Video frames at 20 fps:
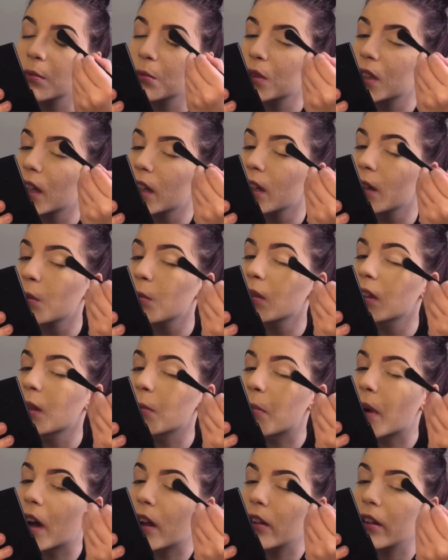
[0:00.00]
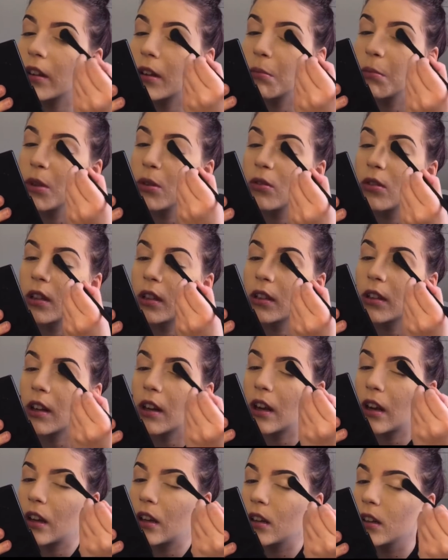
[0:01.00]
I'm setting it with the palette I'm using
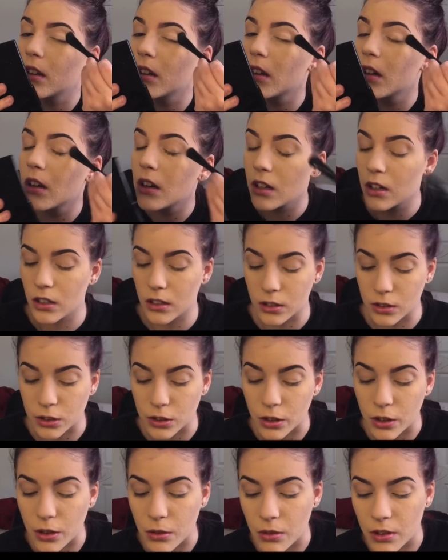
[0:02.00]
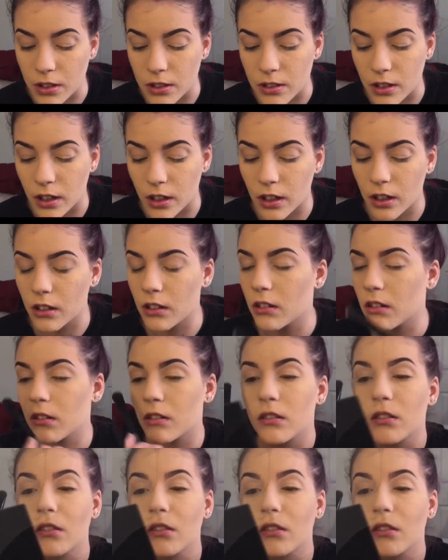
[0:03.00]
today. I'll show you in a second.